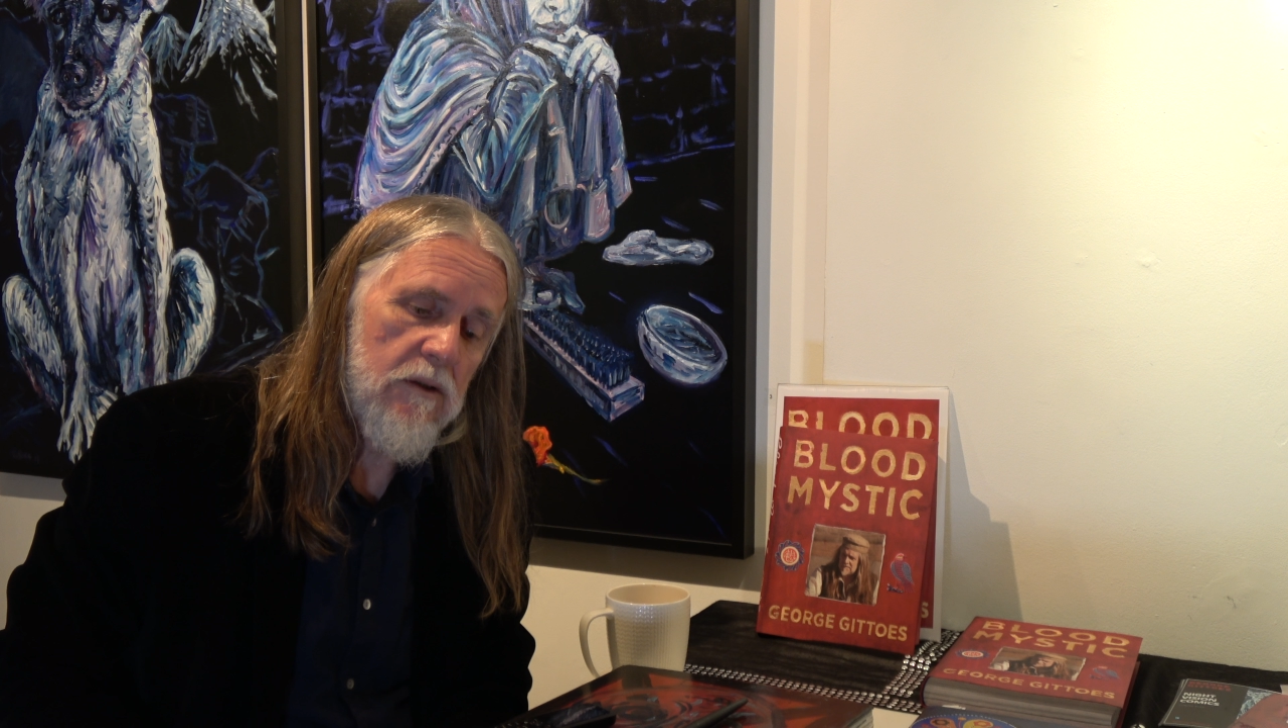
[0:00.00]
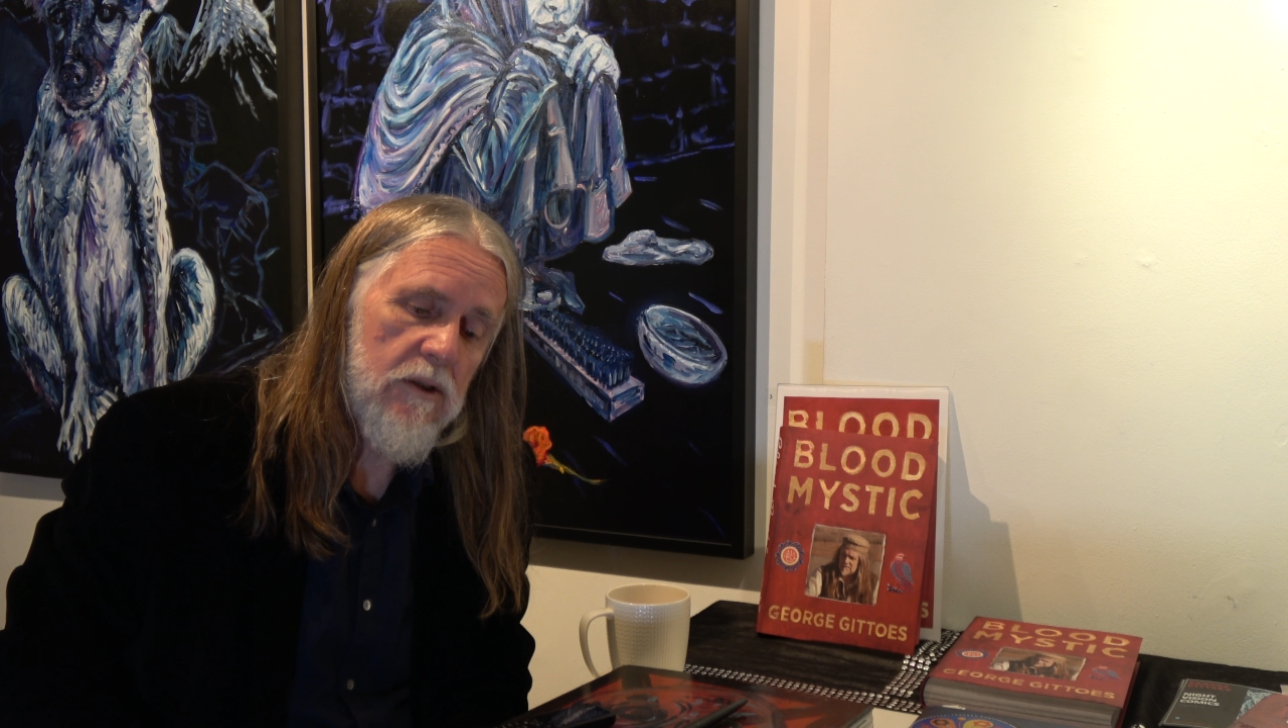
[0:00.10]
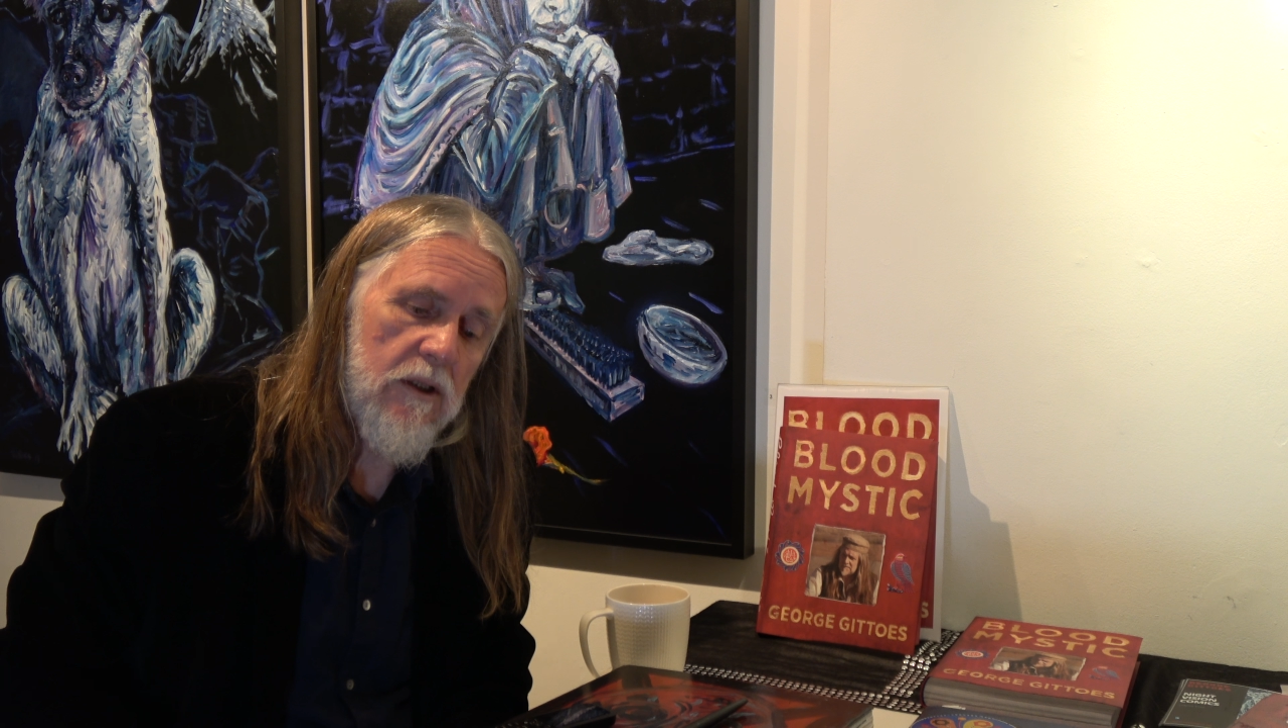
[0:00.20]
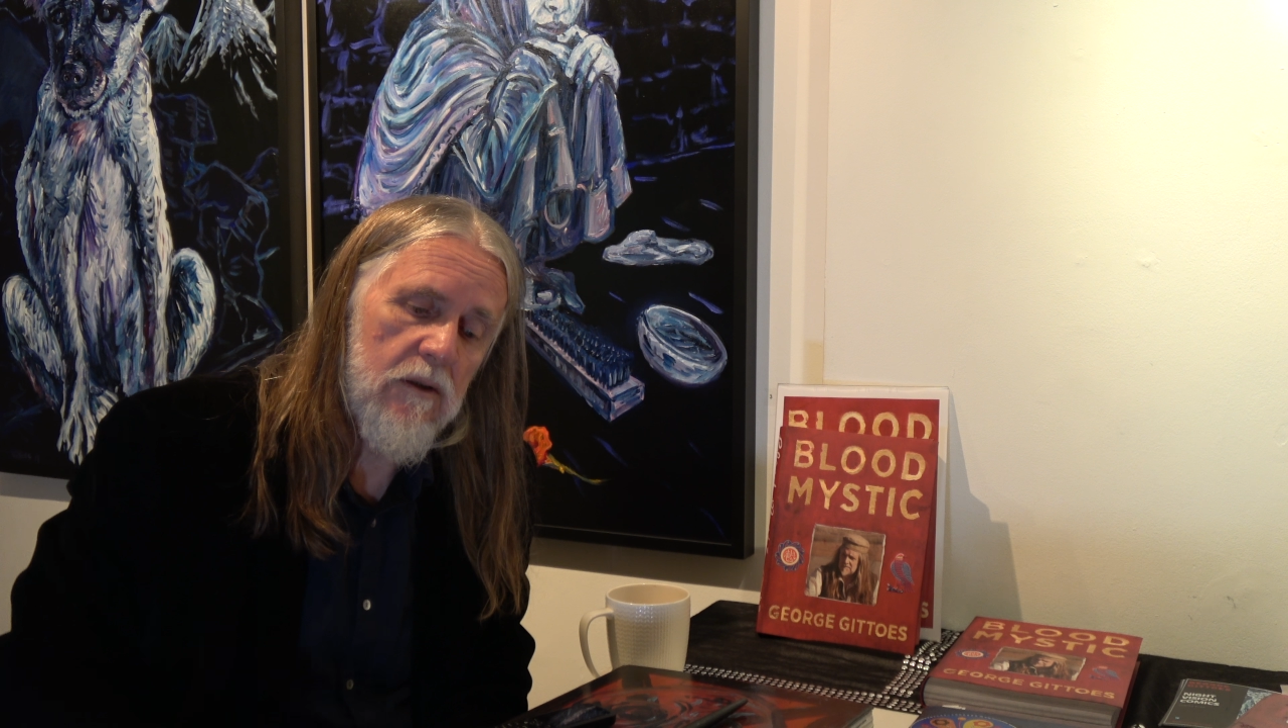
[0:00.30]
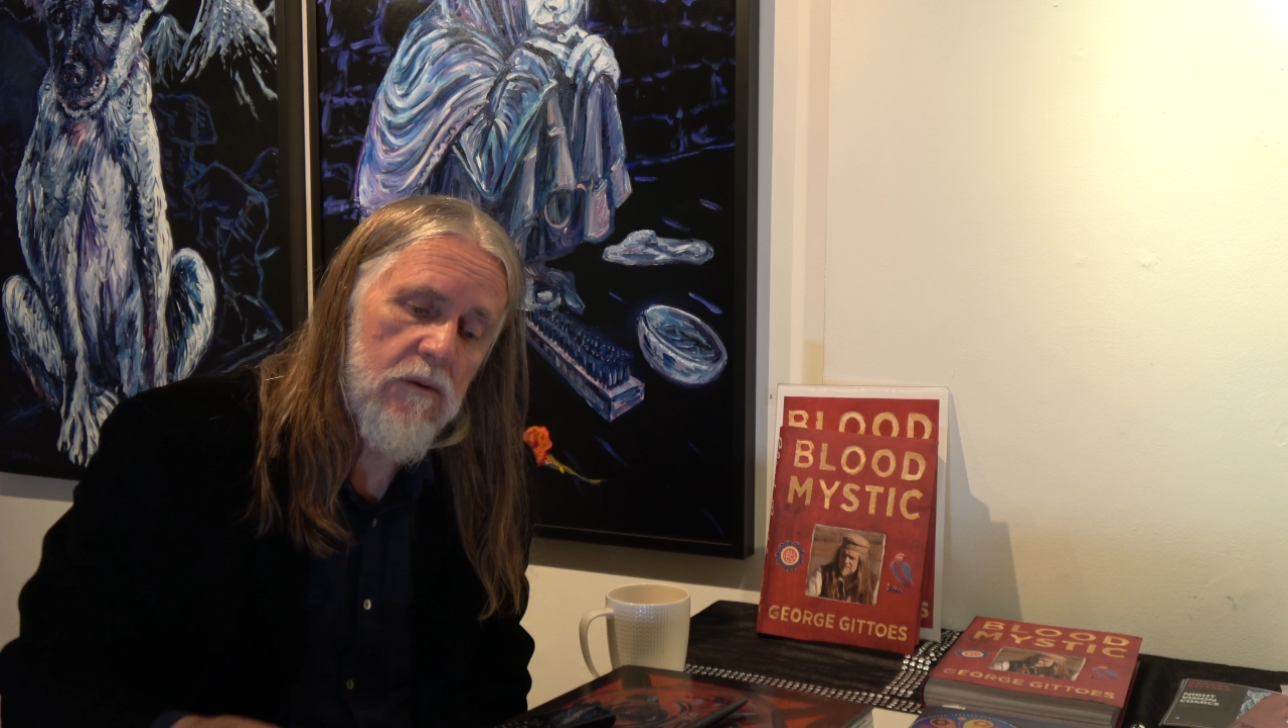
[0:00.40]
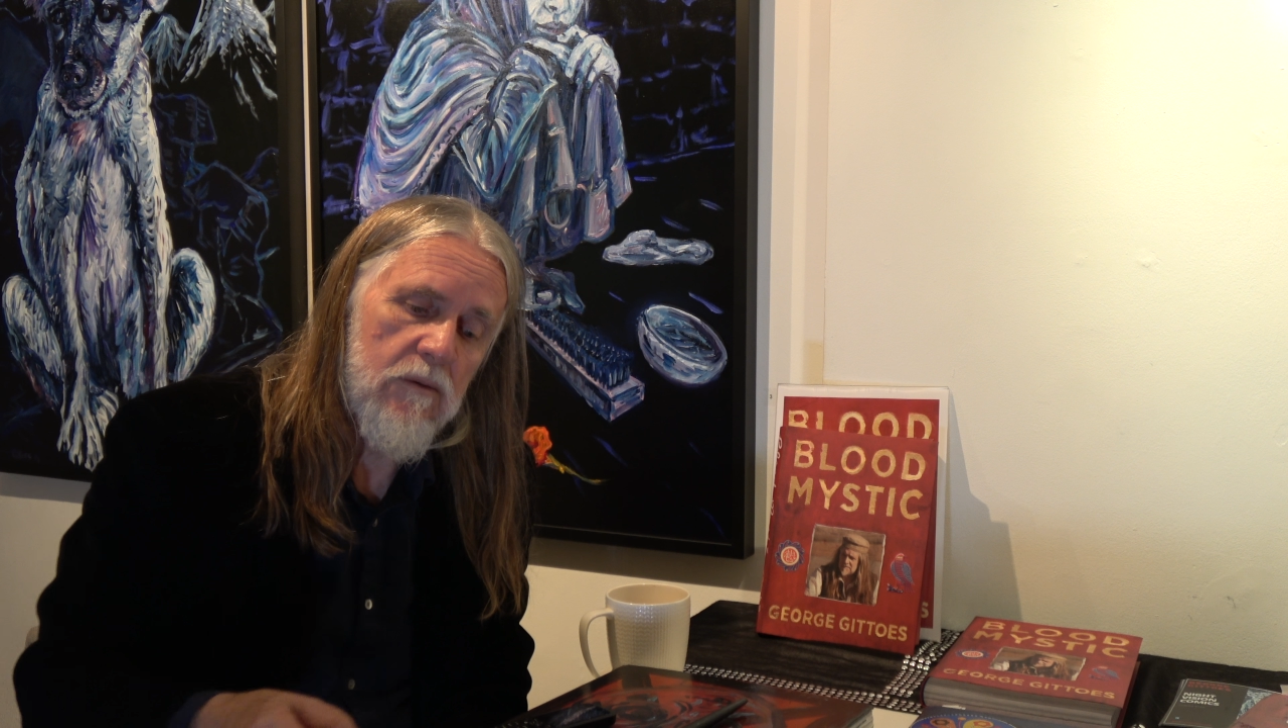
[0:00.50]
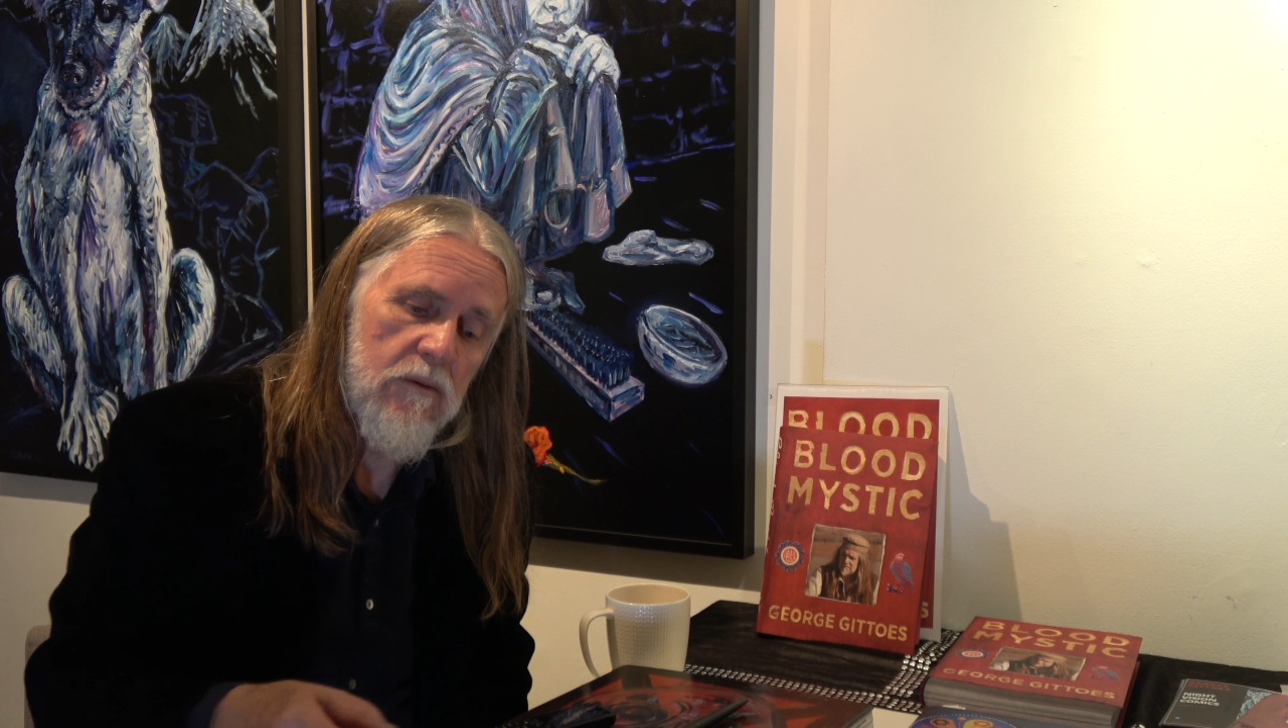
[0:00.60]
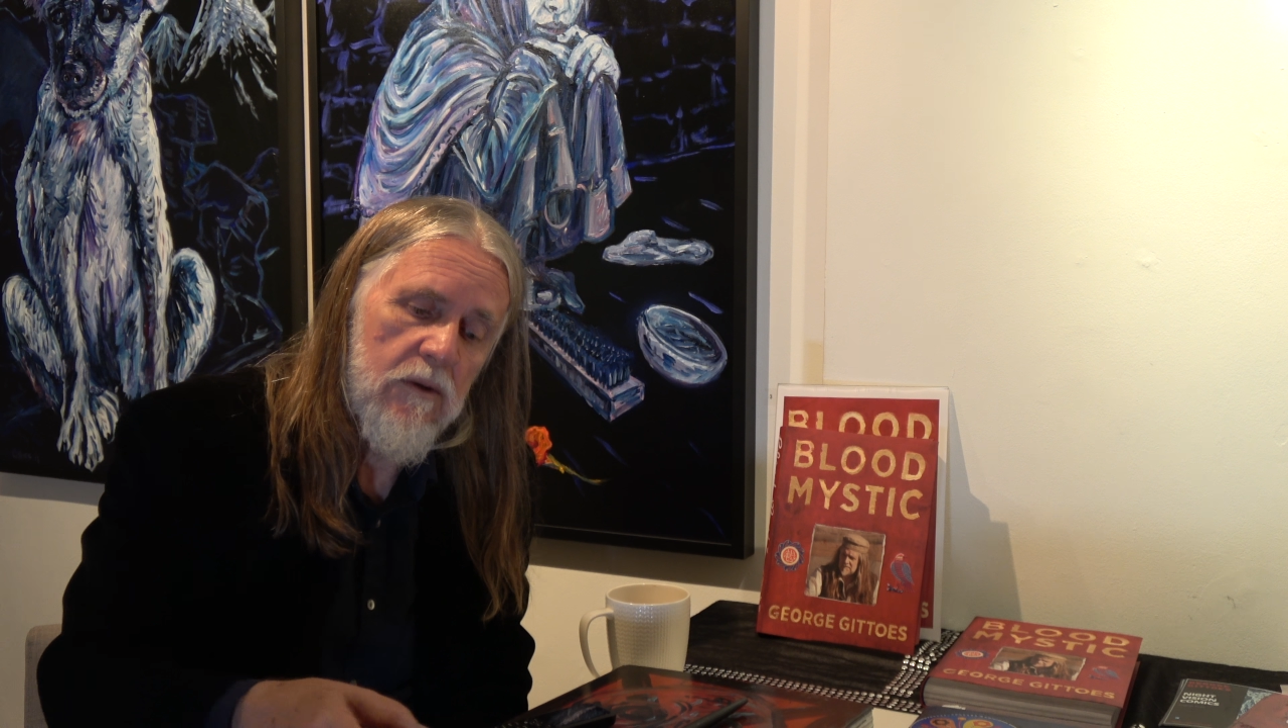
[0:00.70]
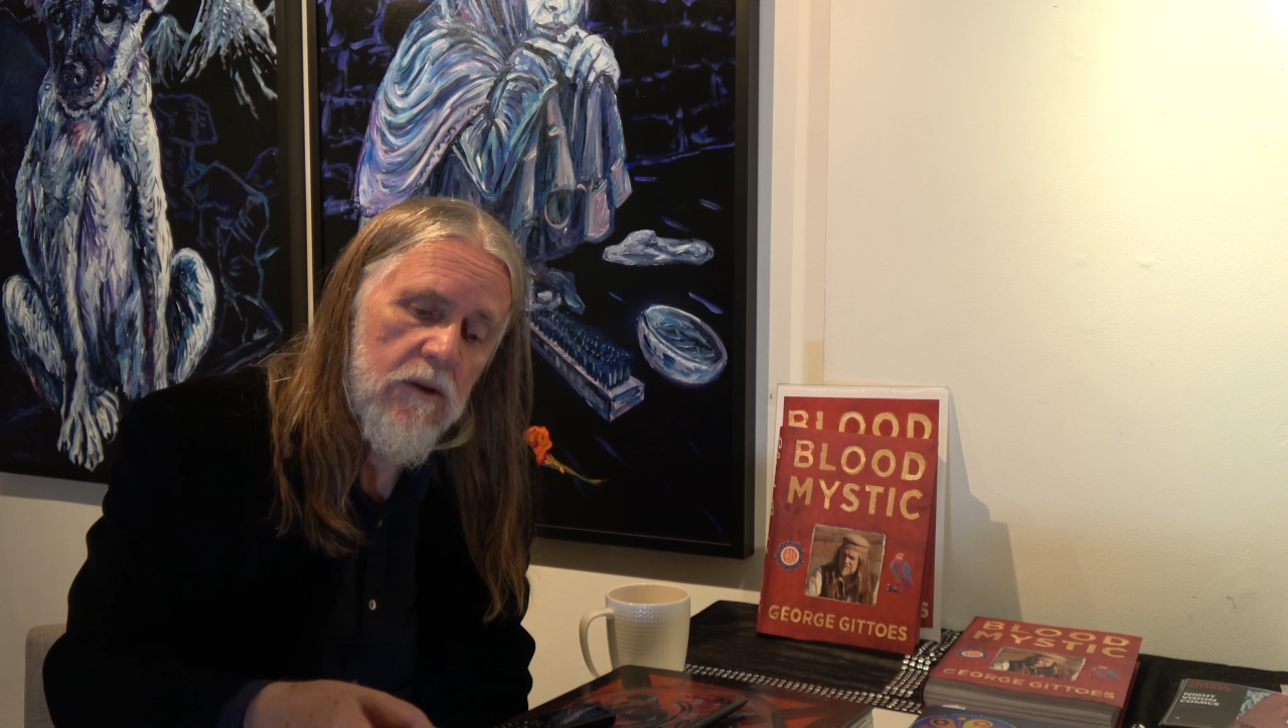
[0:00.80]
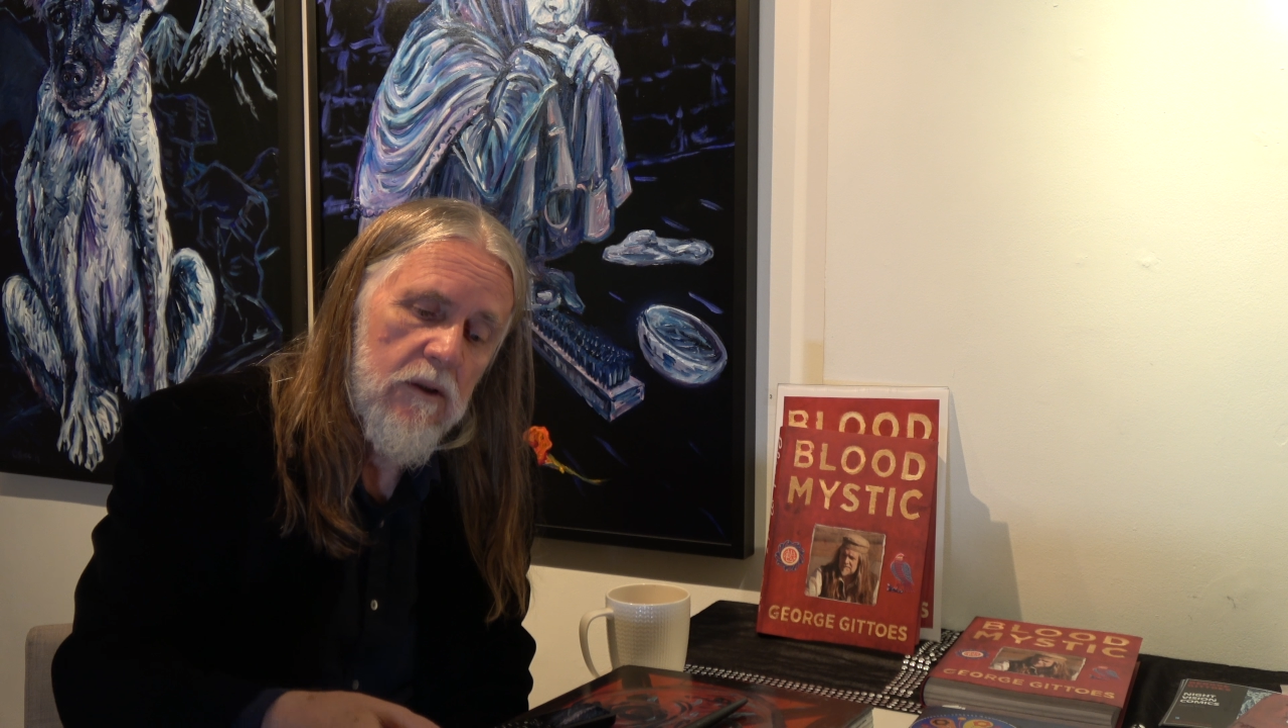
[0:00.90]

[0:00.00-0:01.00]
so